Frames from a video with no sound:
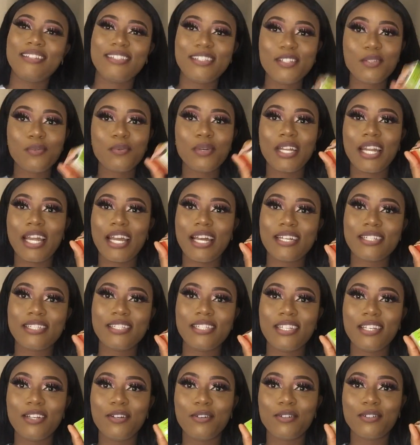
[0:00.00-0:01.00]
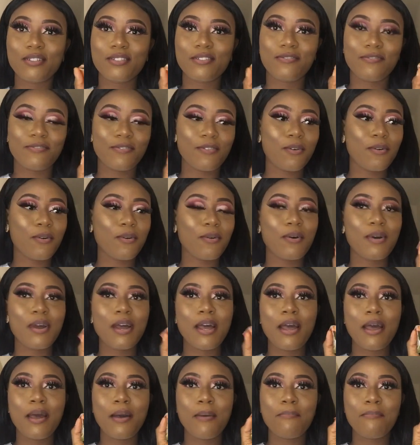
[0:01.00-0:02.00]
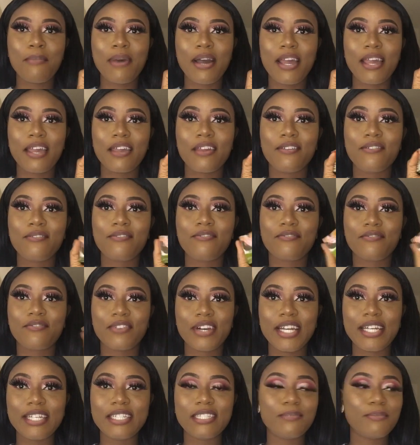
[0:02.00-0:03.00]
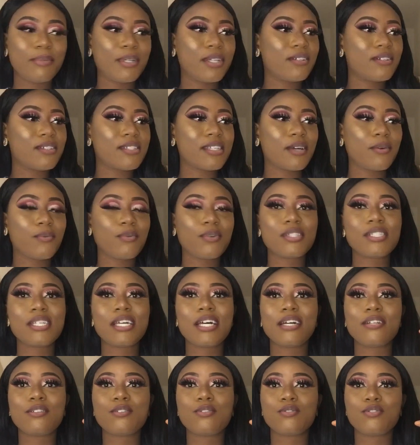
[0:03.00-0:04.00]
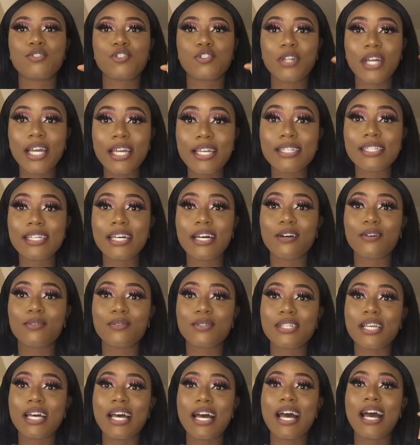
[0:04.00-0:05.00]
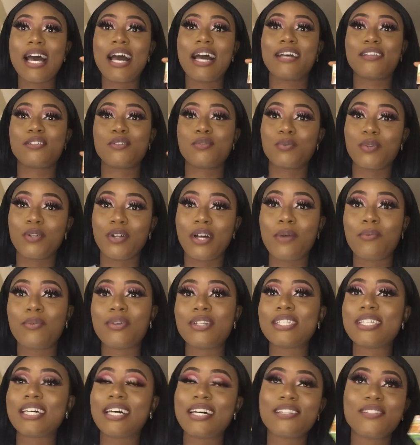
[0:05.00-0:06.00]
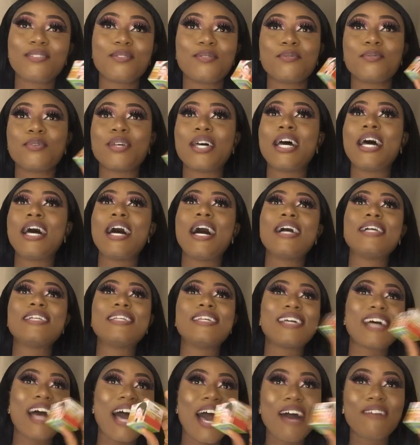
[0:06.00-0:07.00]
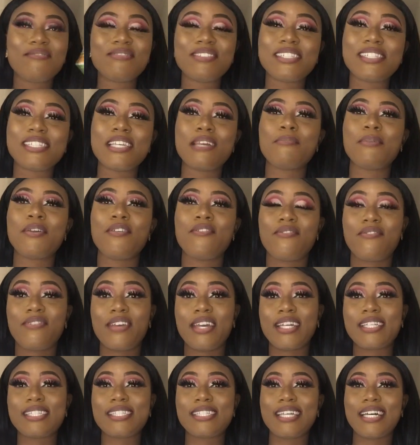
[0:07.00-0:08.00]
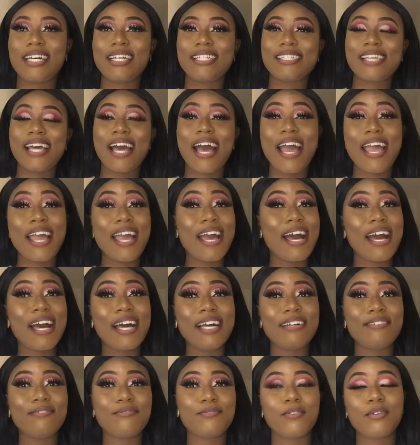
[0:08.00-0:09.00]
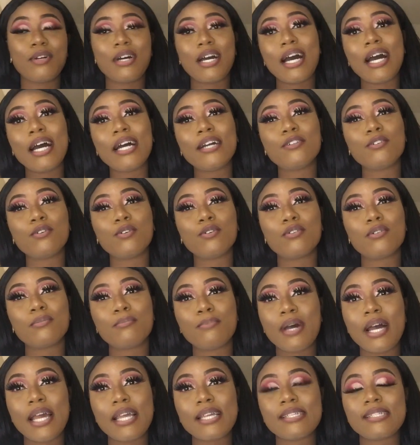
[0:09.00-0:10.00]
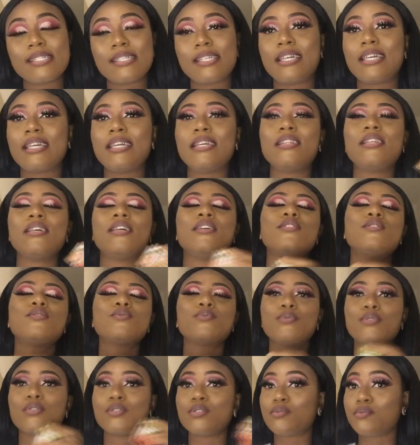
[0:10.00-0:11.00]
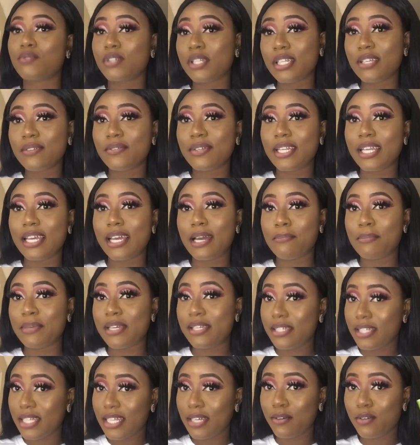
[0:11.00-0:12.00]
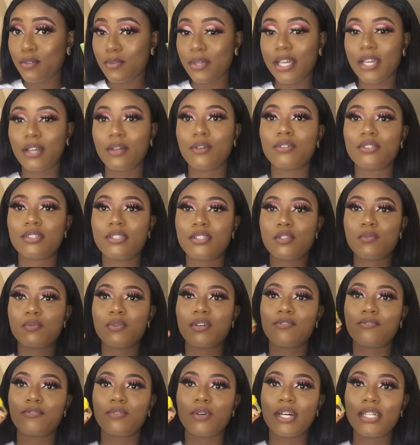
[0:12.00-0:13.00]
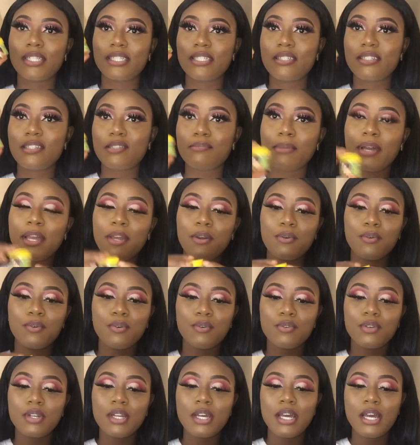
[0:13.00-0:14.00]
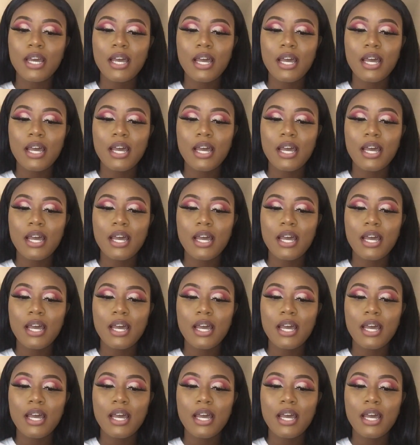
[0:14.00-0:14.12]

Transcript: This one I actually got for my friend because I want her to try it out as well. I want her to have the same effect that I have had on my skin. It was really amazing. That was why I got this one for her. This is my own.